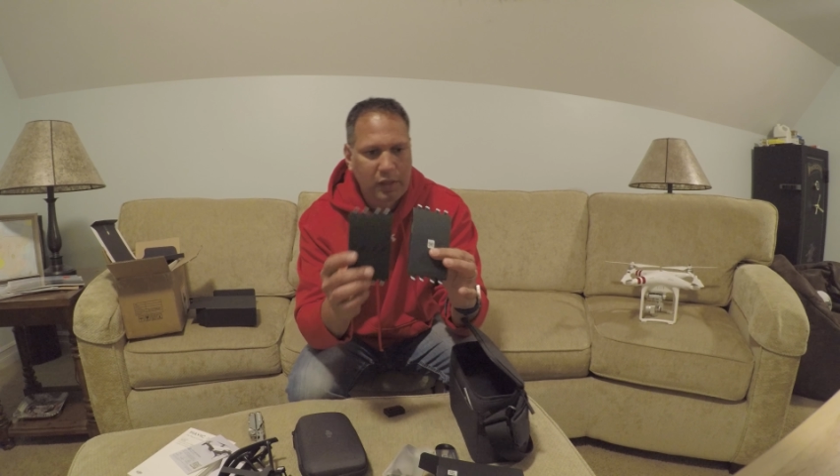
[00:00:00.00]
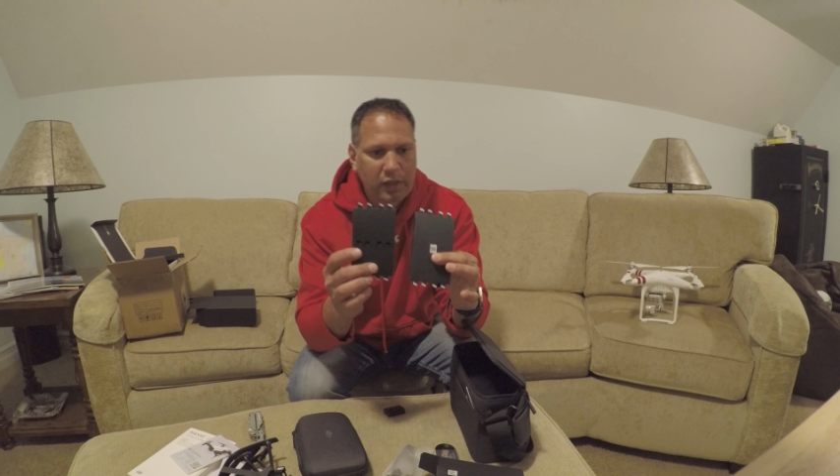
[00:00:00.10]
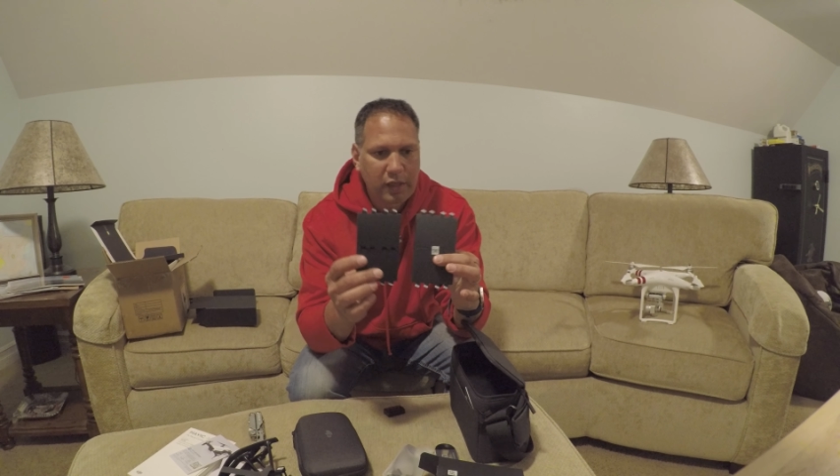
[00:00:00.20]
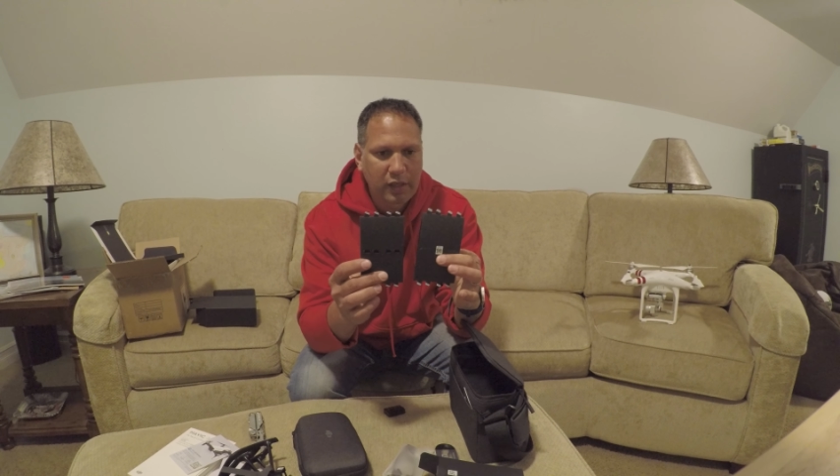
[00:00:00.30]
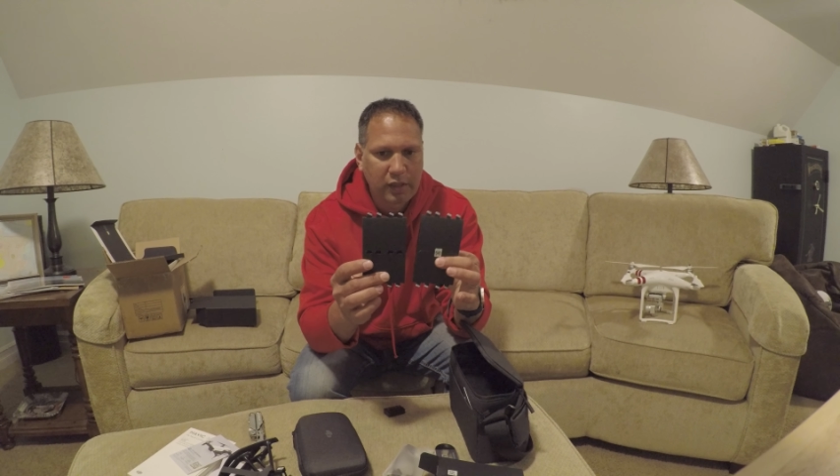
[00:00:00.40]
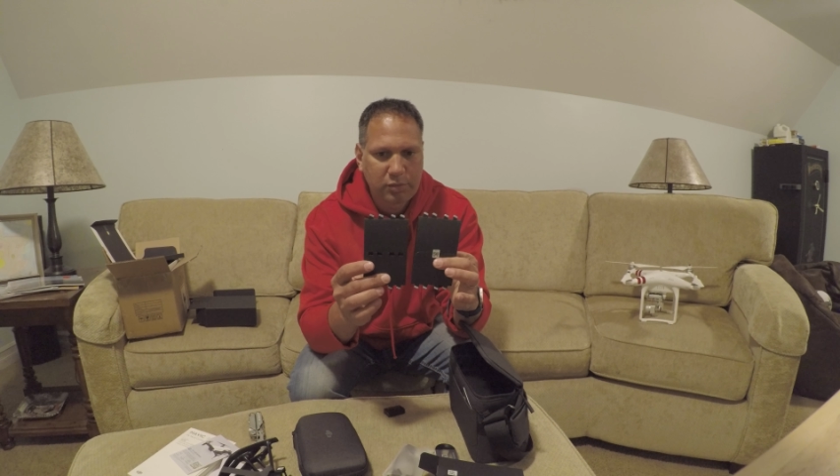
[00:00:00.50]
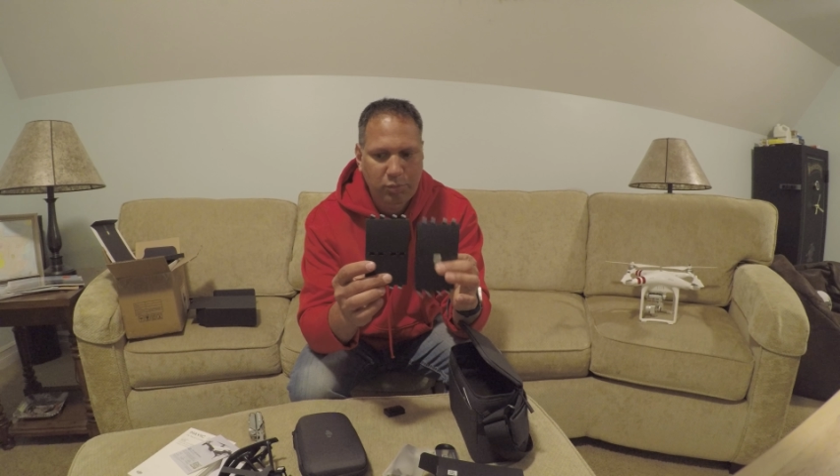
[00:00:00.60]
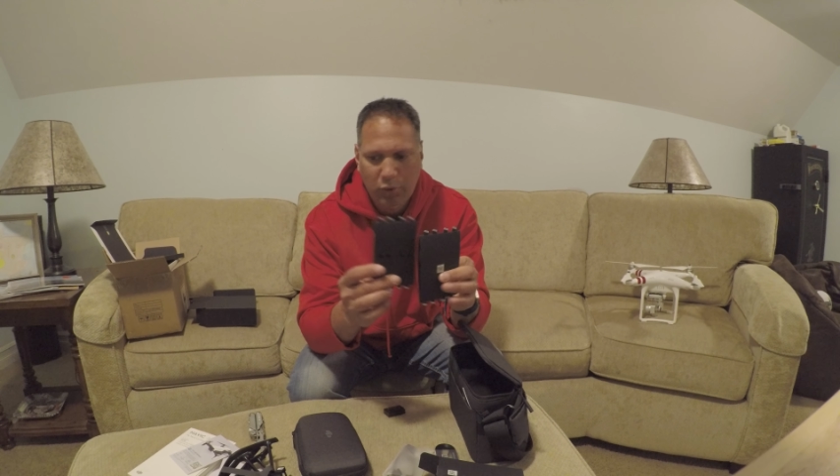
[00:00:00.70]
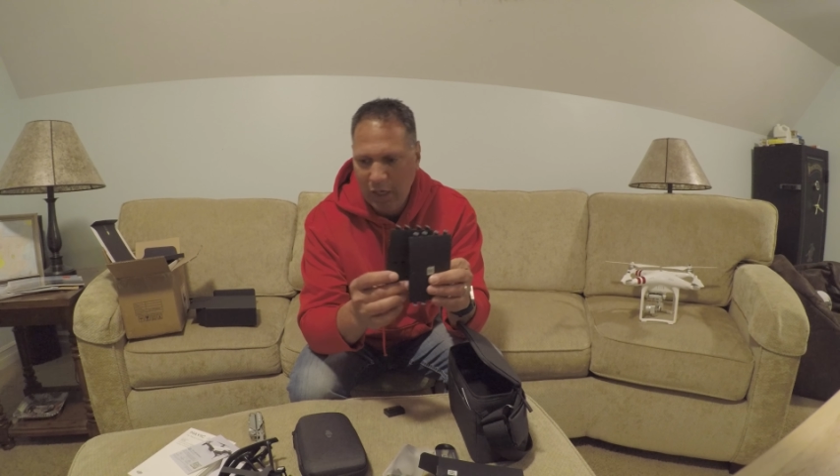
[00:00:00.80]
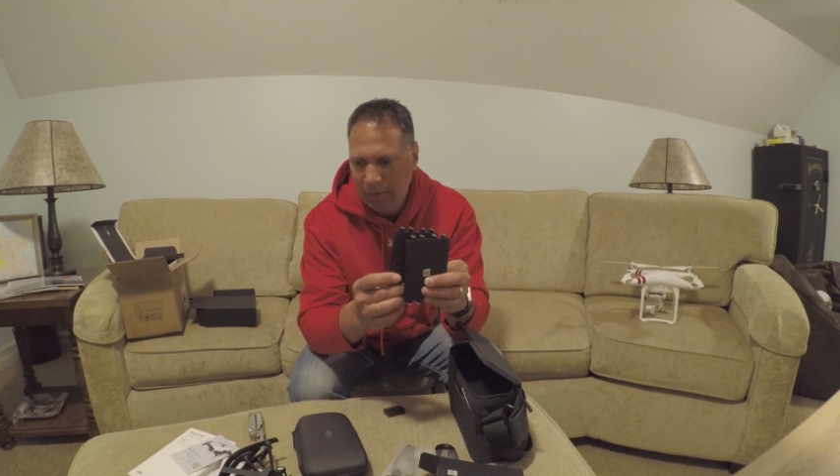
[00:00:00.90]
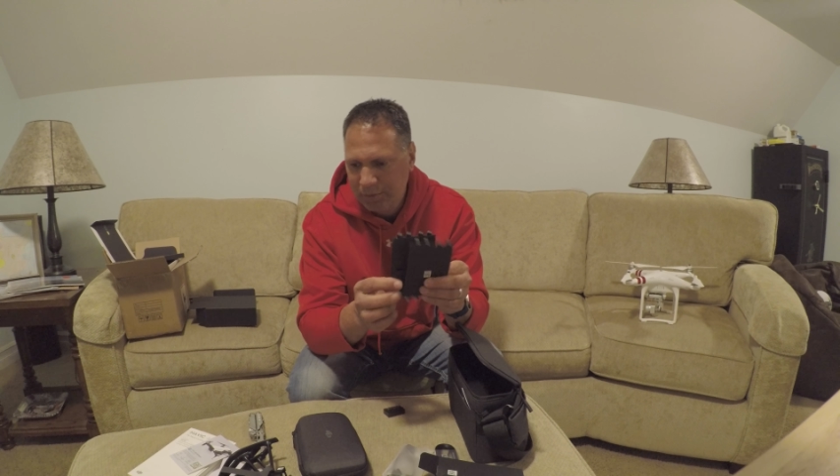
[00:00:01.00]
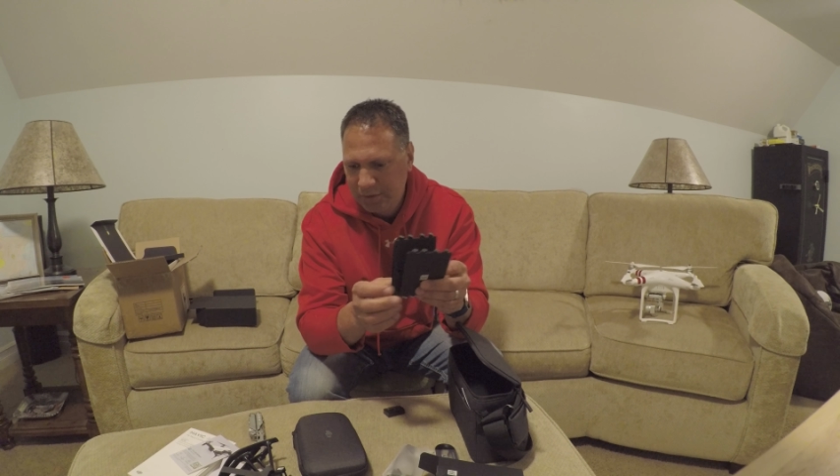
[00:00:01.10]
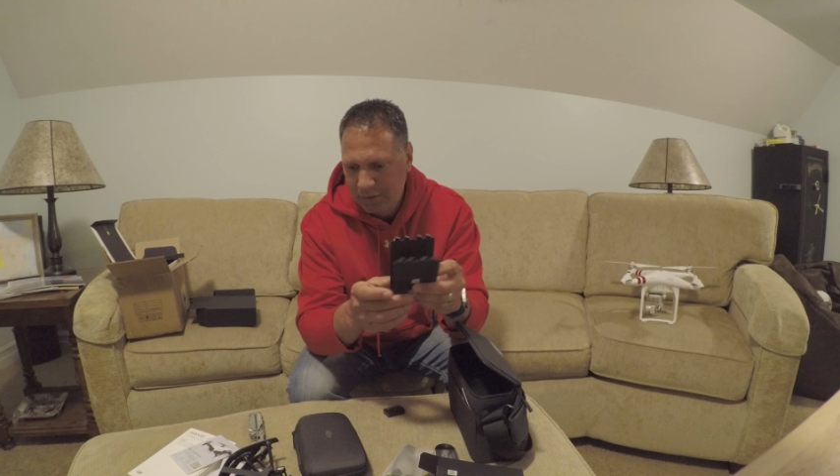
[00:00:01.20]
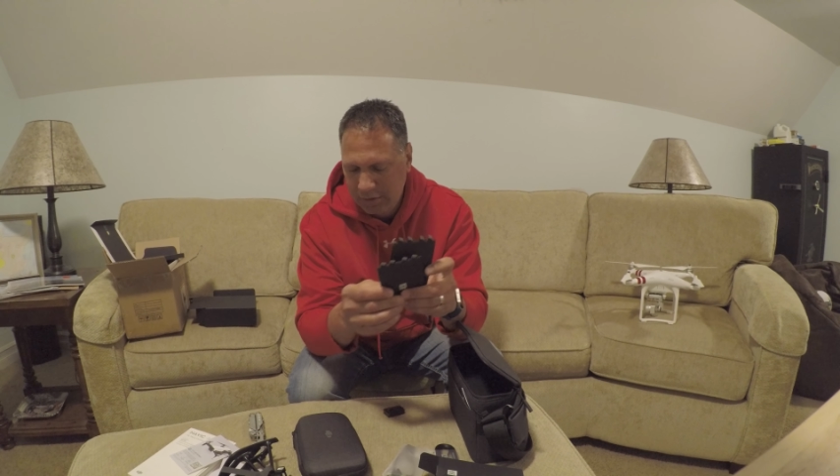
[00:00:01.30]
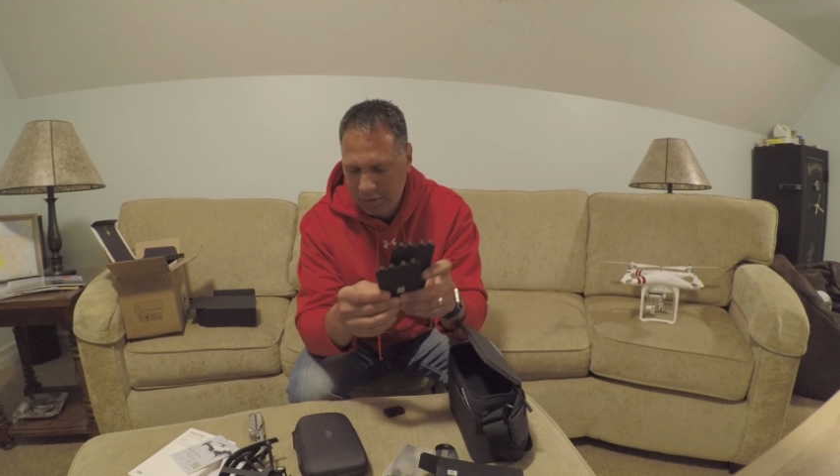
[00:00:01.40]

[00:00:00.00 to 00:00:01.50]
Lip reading: and props